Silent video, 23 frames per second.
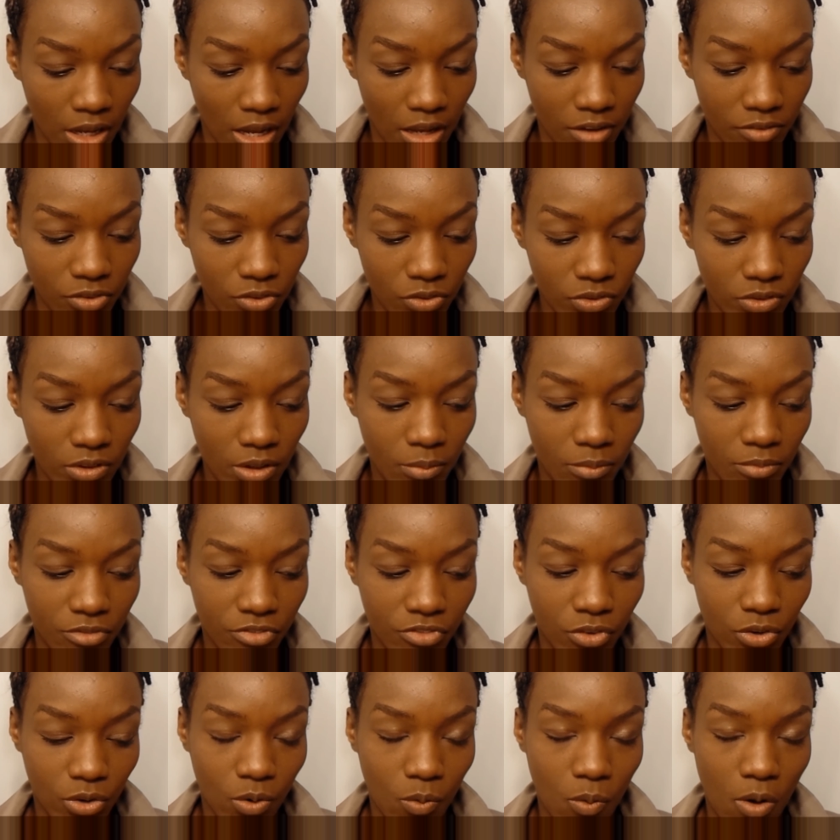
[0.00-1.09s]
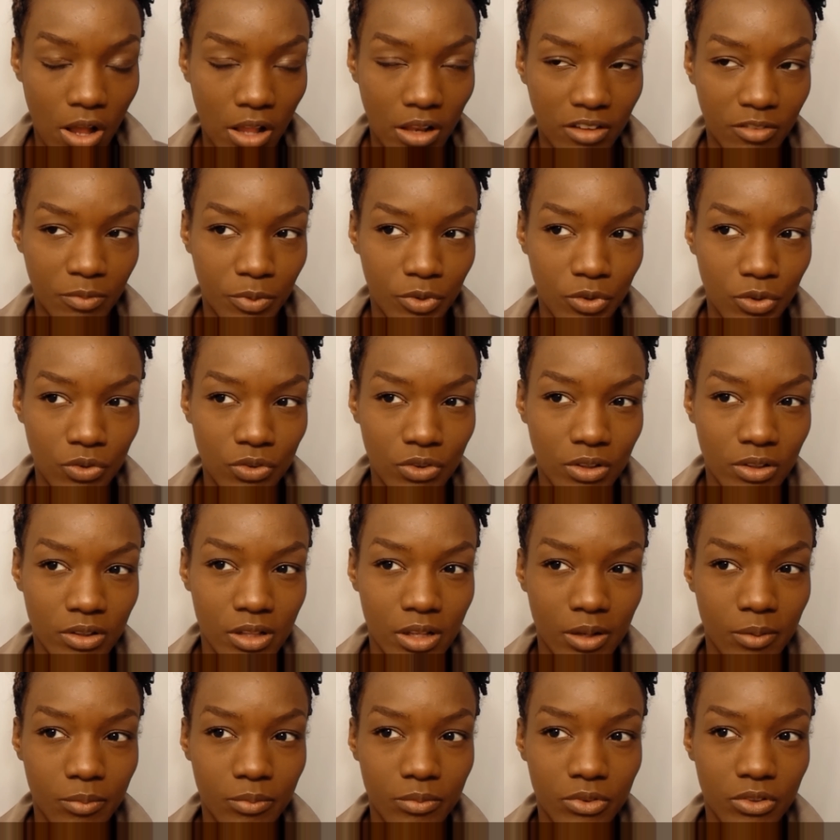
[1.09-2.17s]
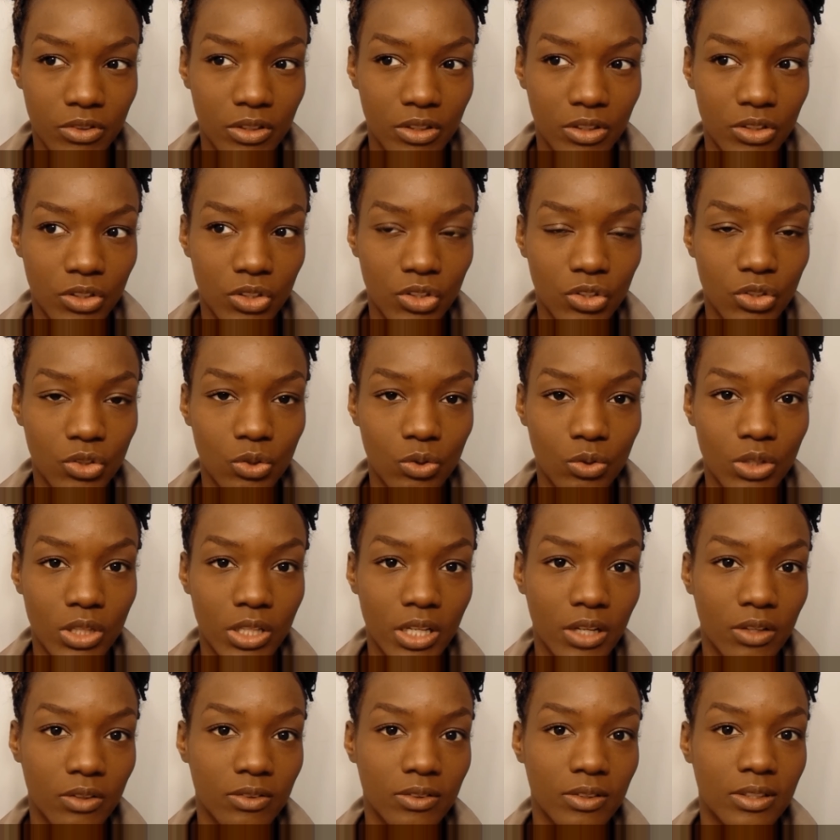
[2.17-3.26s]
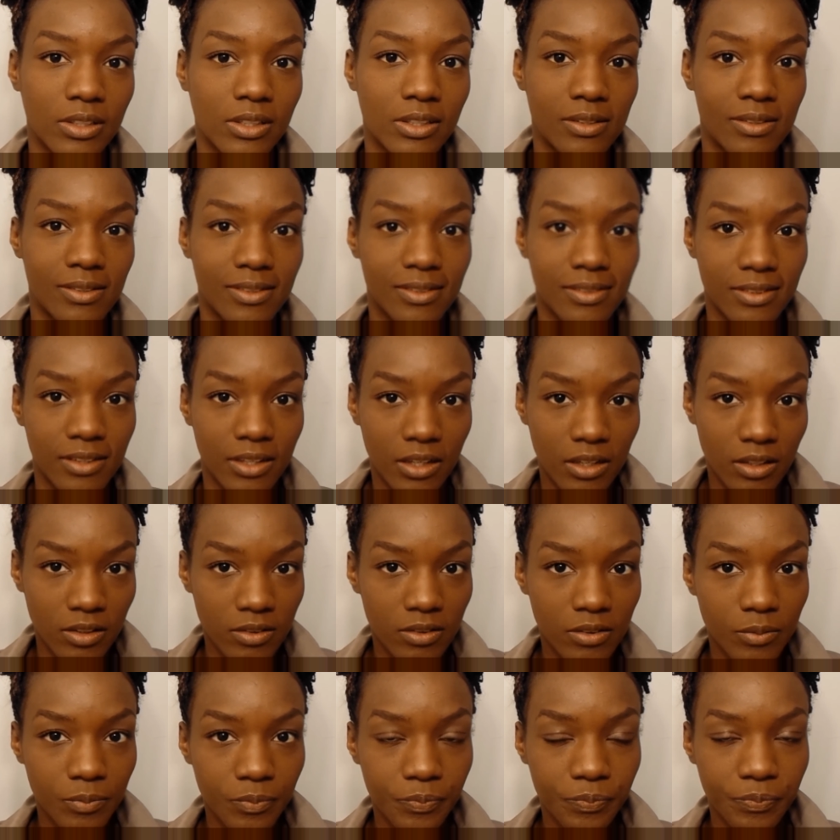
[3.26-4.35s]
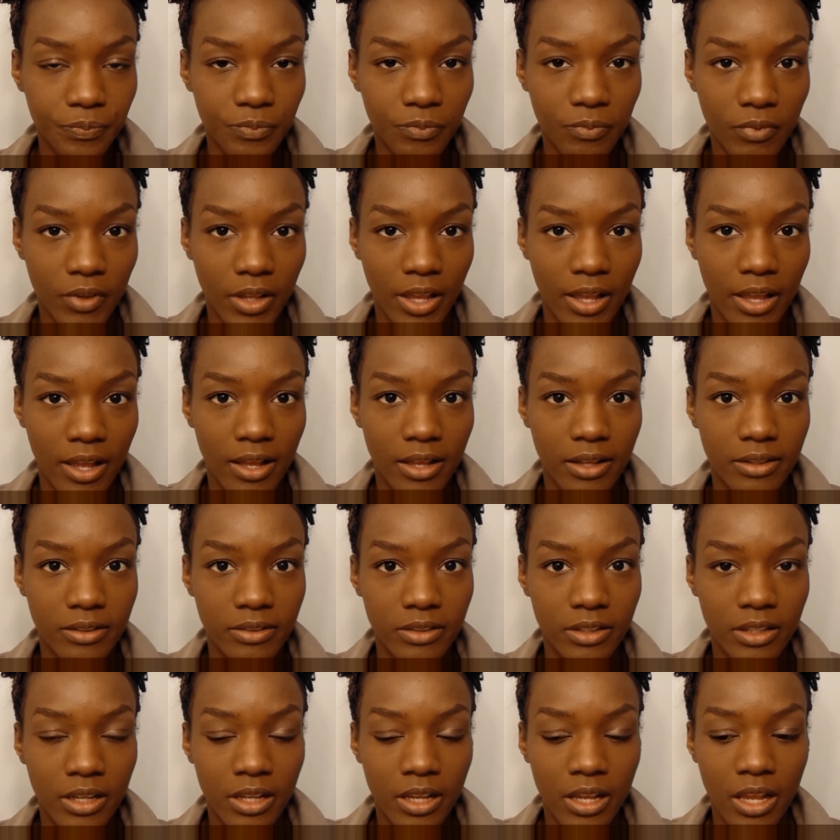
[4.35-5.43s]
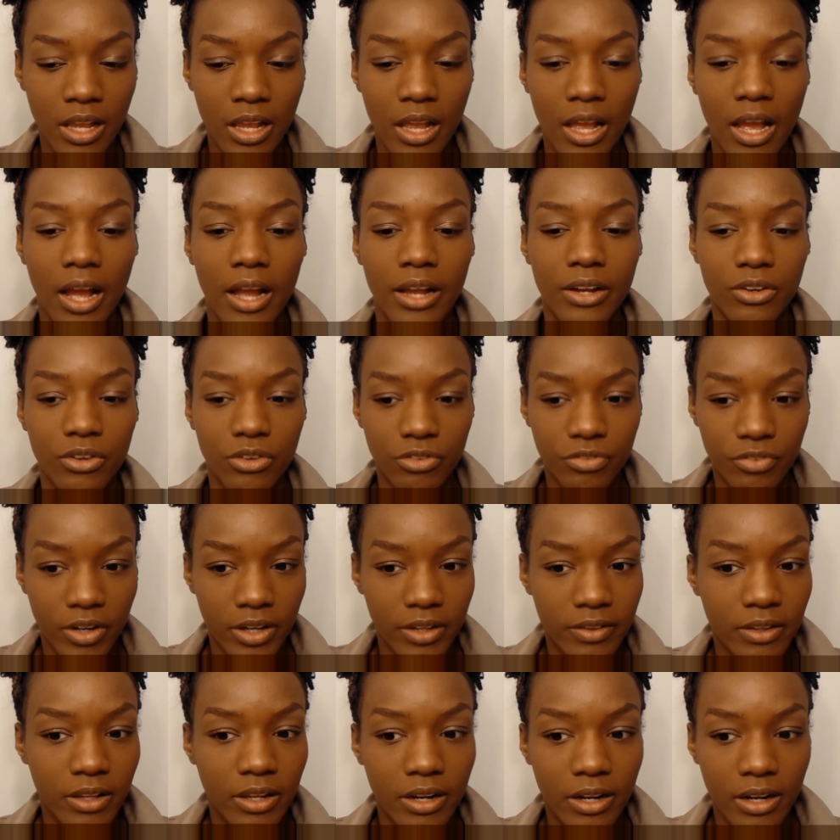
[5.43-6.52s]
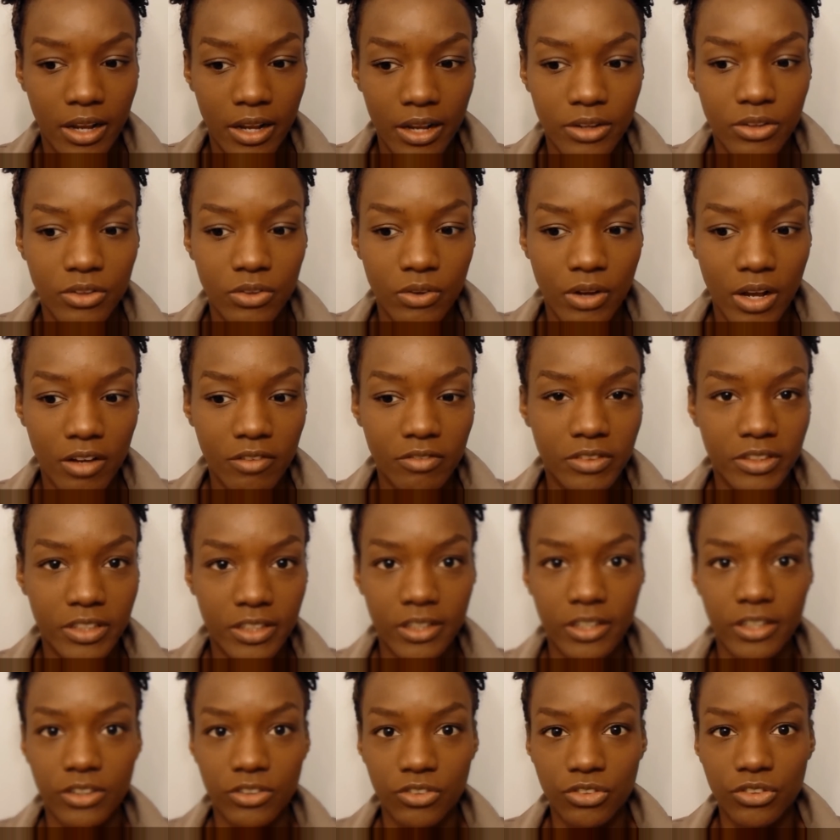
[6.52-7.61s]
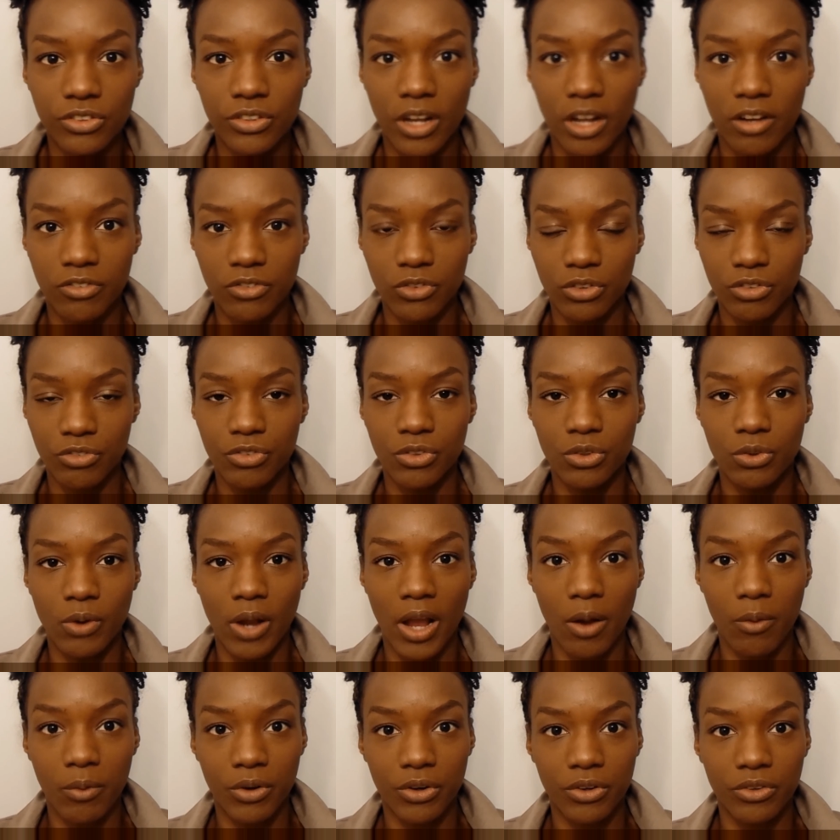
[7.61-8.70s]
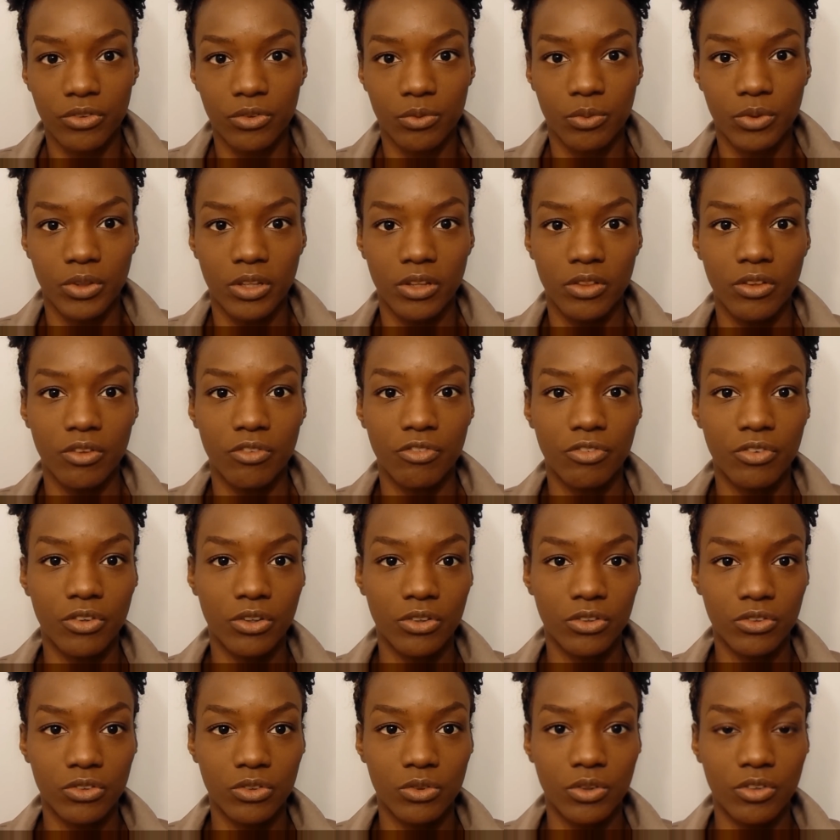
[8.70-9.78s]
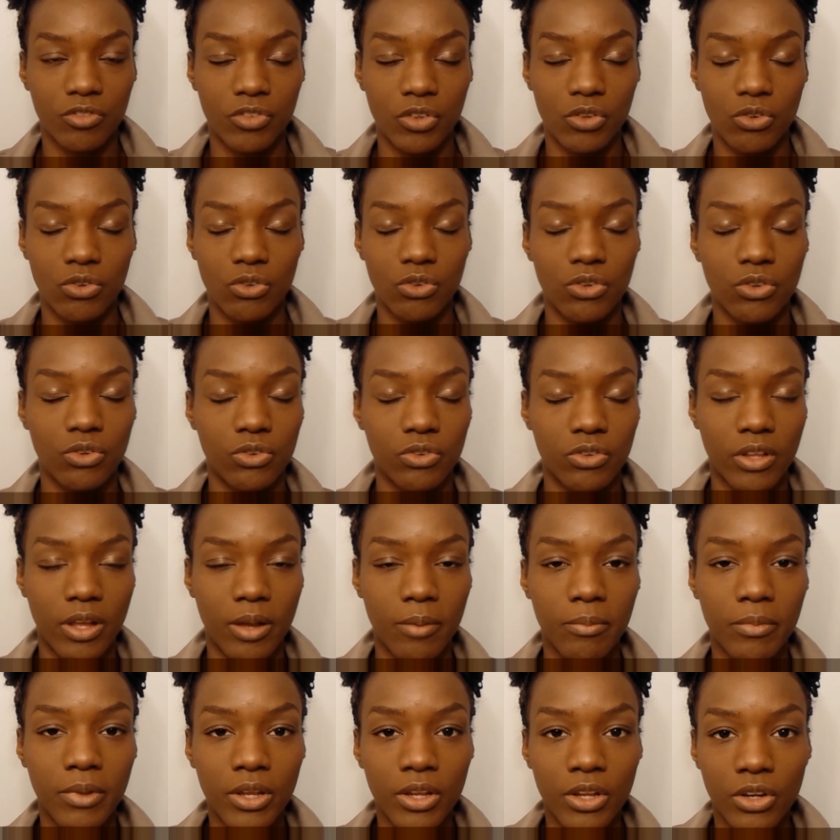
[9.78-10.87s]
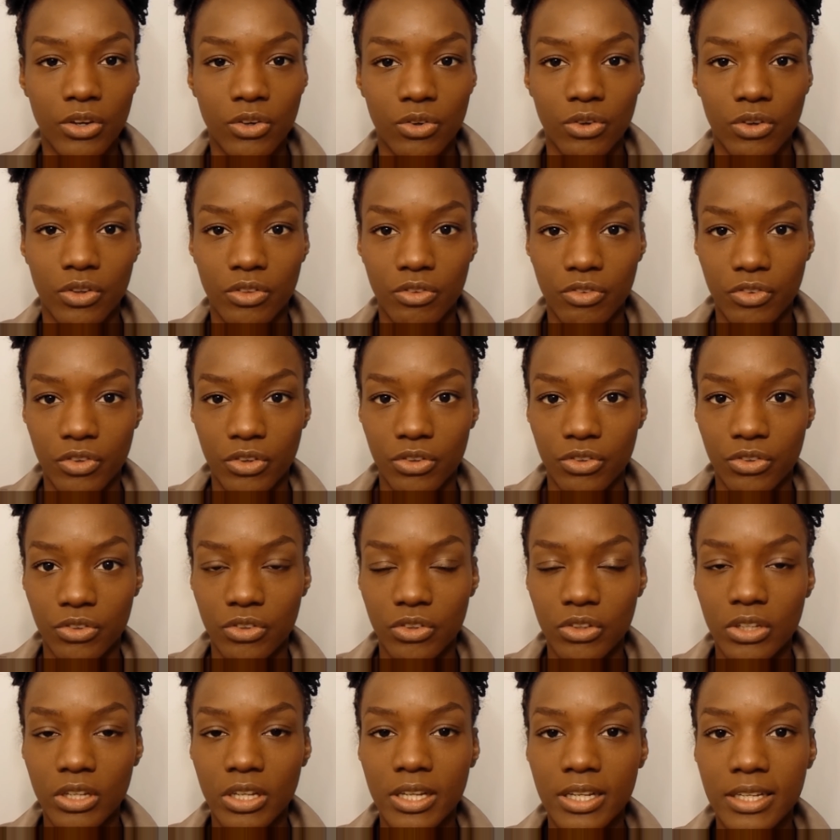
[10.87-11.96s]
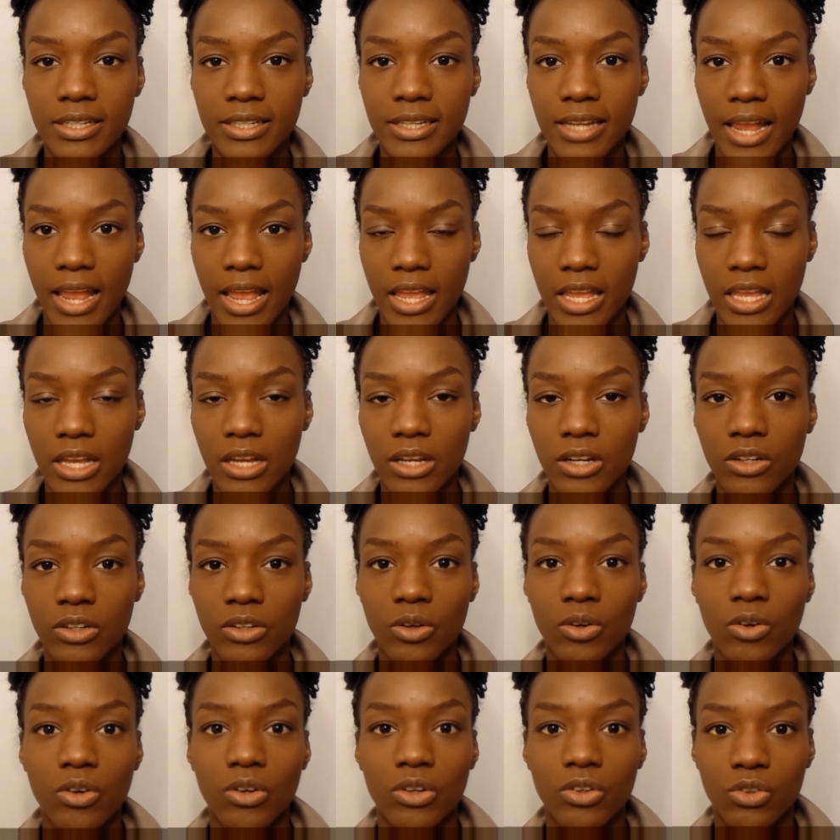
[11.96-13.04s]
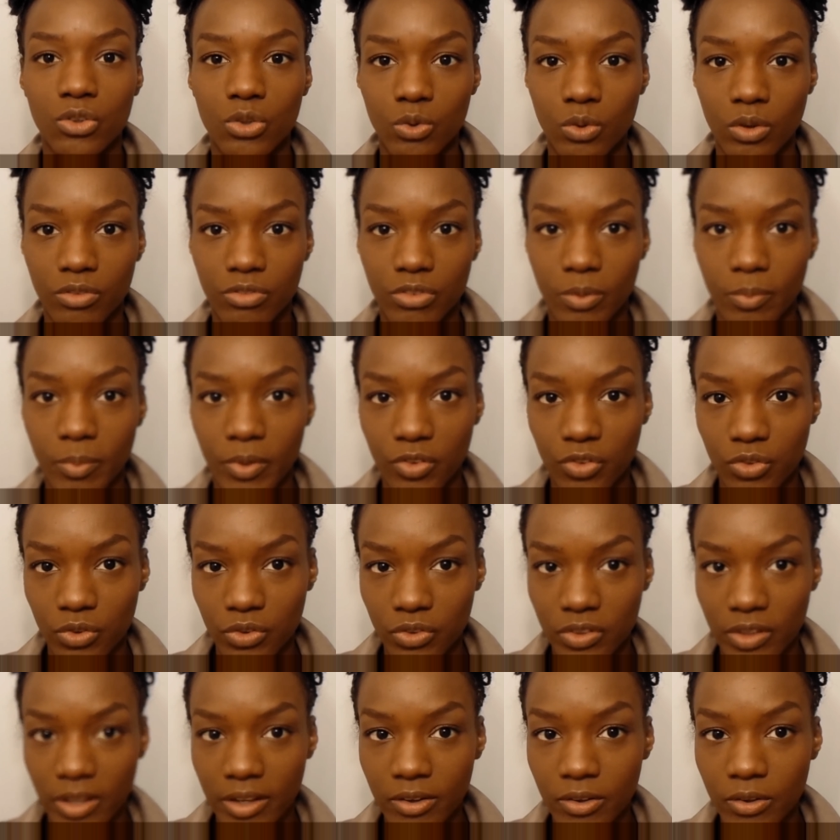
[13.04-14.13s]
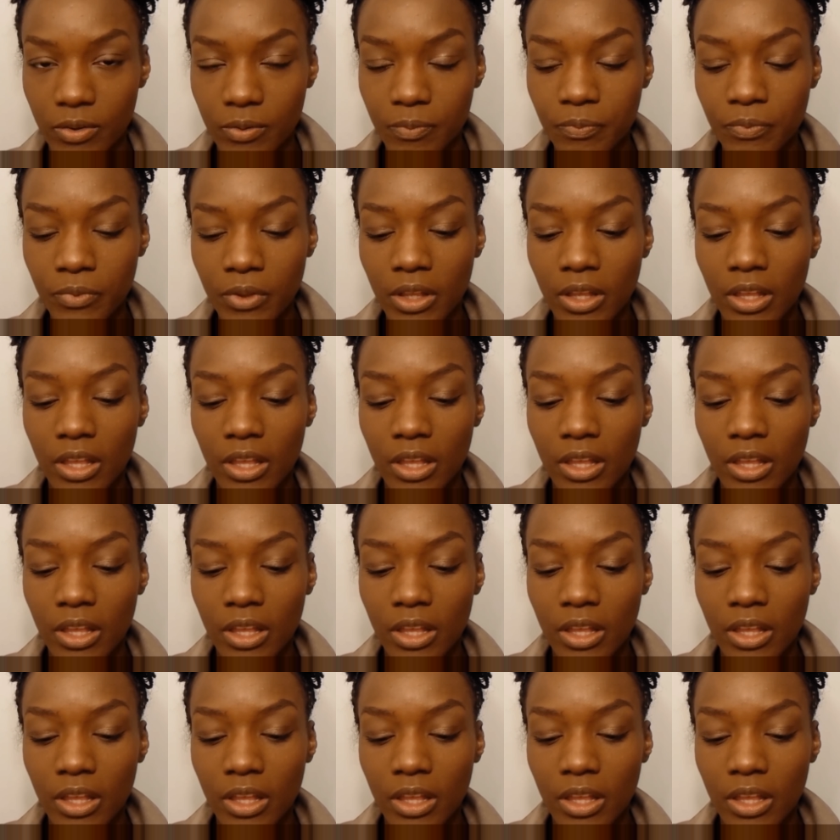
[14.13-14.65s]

I've used them for a while. I've been using them since 2006, and I do find that I do have leakage after a few hours within the first, if you do use them during the first day or two of your menstrual cycle.